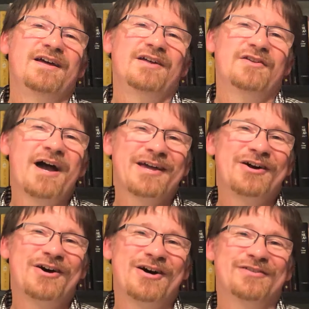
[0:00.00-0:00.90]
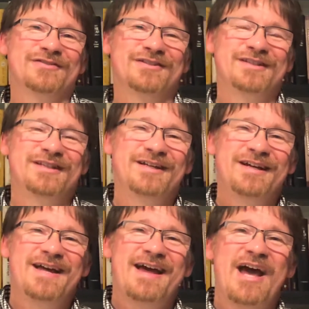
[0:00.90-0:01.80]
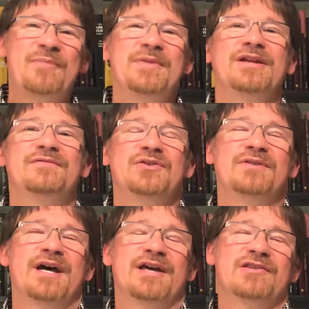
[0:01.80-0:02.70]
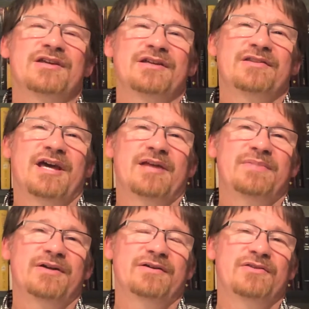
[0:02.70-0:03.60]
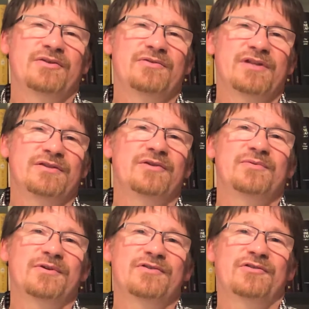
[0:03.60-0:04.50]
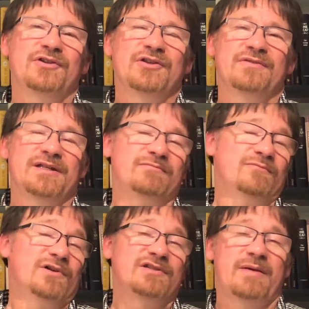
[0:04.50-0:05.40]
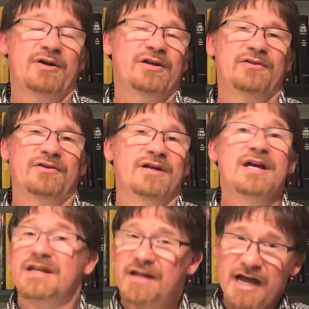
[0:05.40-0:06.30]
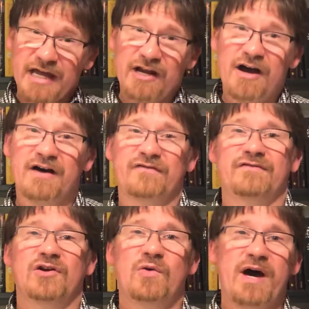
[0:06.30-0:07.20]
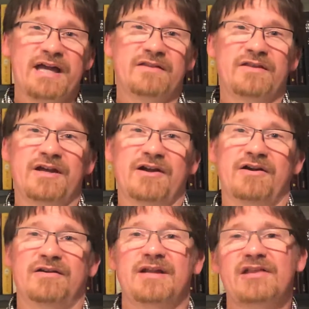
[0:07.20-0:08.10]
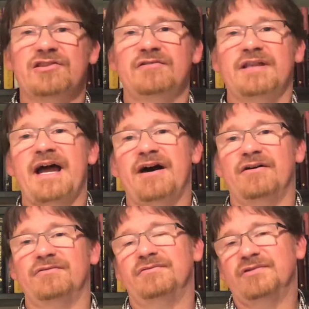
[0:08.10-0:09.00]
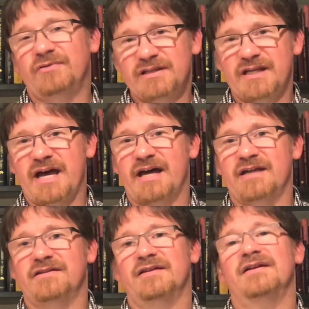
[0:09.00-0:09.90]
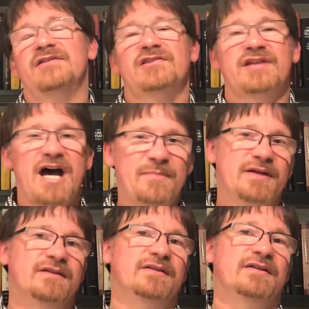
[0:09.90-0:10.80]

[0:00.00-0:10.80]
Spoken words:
Knock it off. How many of you as kids had parents who said those words to you at one time or another? Knock it off. Quiet in there. Not so loud. Quit that. Stop it.